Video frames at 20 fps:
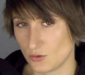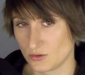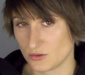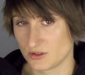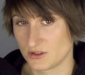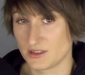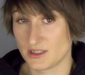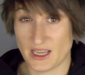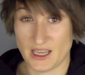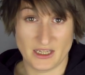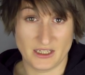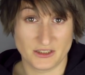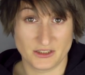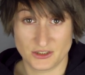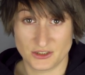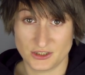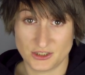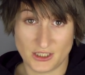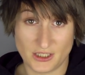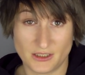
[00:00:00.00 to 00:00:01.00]
or
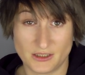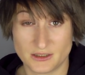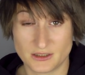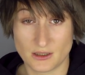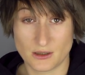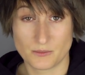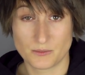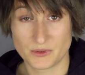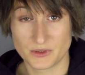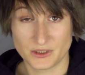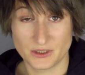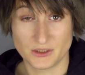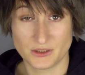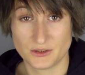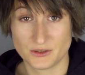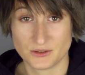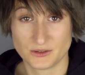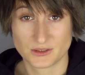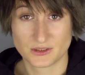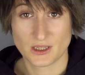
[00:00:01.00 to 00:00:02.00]

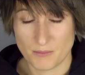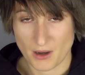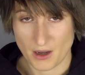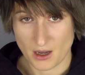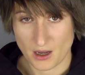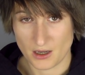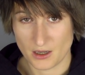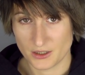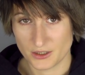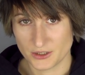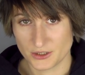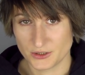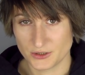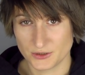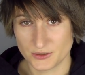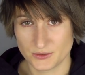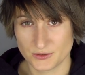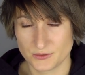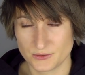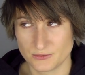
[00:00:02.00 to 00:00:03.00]
SJWs, but
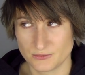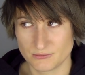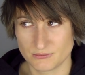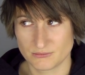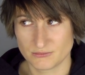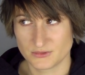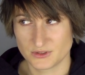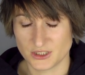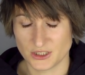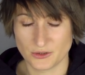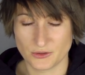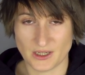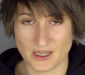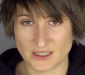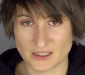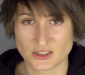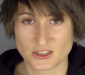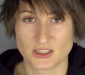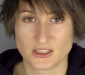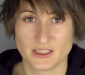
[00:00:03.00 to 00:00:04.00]
who do
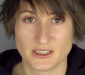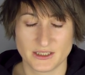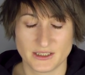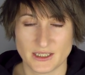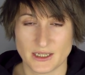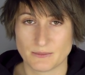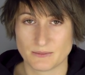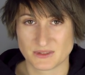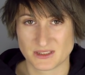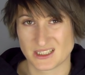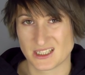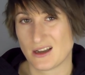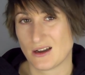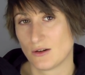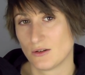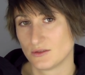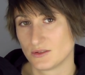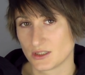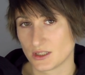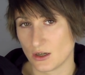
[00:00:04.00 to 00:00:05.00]
actually
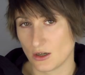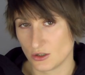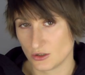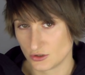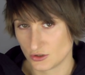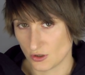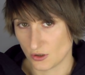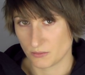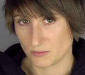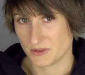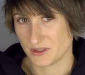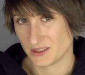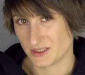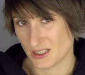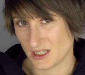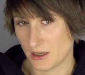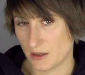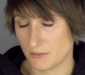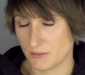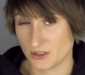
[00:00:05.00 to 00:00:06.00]
themselves adopt the
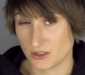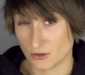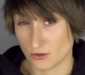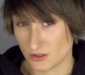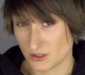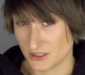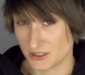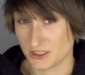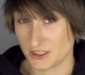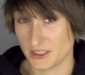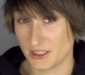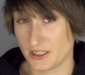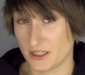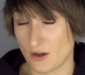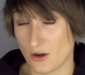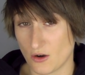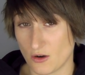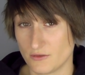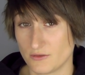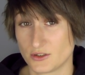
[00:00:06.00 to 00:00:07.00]
terminology
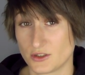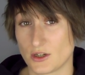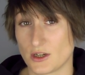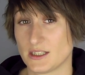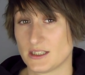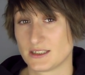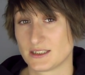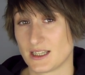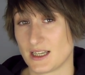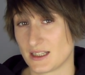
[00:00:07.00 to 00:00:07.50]
of trans